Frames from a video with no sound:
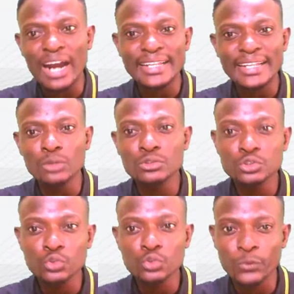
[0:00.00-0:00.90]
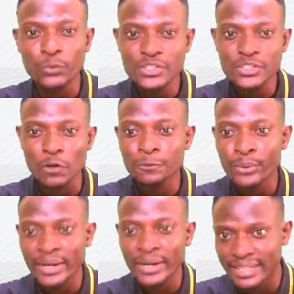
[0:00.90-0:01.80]
around 12 weeks of
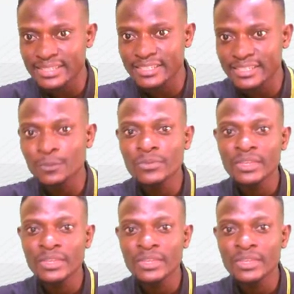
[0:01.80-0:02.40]
pregnancy.